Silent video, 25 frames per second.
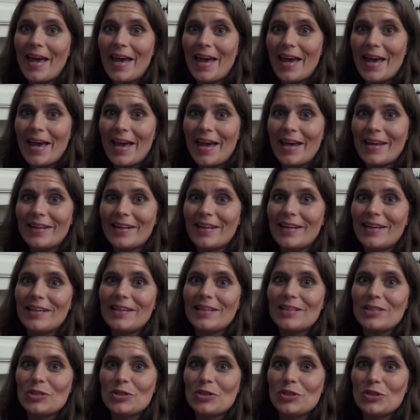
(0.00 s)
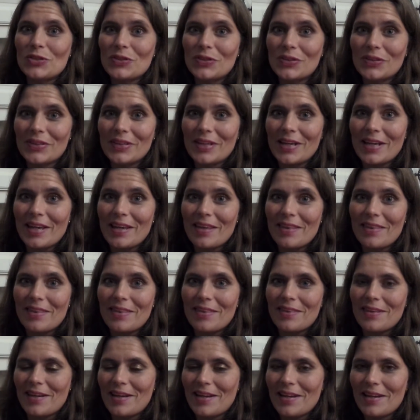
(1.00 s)
And enjoy.
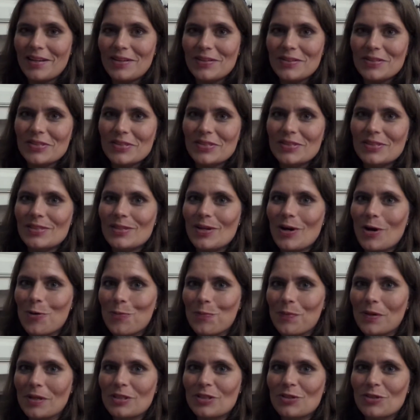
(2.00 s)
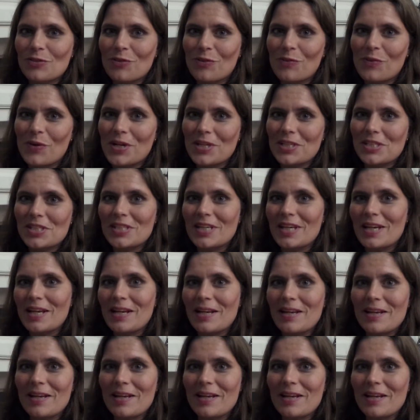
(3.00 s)
Thank you so much for watching.